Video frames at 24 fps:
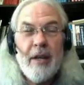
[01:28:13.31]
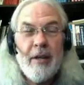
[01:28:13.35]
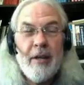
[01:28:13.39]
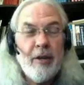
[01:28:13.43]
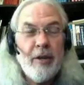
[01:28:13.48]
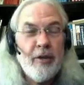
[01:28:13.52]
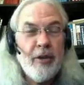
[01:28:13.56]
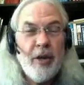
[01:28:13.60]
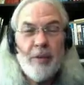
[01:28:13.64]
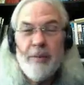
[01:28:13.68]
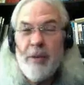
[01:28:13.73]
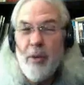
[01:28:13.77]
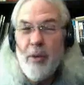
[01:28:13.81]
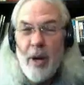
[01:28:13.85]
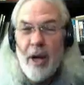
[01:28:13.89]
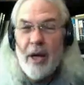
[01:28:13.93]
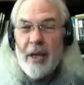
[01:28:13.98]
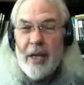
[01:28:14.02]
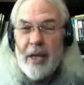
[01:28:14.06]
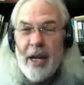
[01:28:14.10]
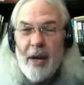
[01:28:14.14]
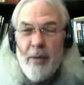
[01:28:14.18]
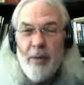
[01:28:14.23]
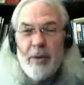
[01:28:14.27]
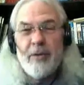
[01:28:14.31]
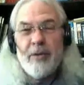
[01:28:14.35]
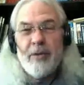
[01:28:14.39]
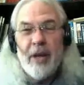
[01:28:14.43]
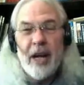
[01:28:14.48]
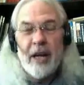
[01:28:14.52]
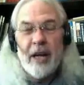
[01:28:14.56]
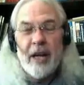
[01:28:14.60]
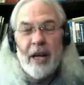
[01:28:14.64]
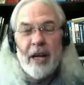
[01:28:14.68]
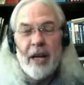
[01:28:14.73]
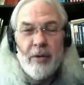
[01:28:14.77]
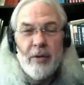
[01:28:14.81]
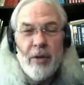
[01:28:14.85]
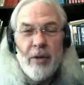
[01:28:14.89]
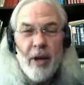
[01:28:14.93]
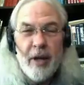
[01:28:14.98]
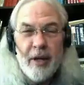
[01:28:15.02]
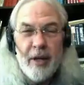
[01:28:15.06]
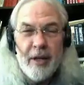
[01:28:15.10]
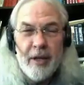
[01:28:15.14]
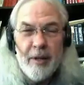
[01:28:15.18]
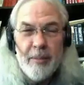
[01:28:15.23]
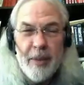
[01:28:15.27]
It took me a while to get on what Skinner was
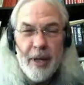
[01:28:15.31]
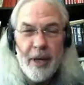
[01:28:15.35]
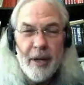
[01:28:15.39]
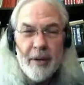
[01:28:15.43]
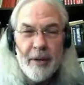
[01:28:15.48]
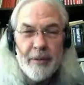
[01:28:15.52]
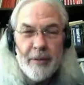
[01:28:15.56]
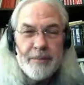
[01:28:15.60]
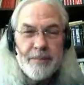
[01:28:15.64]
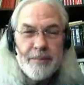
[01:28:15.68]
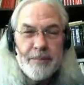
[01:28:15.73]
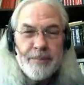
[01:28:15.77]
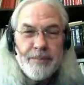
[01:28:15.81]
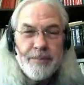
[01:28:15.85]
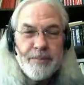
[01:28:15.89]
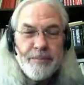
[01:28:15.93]
talking about,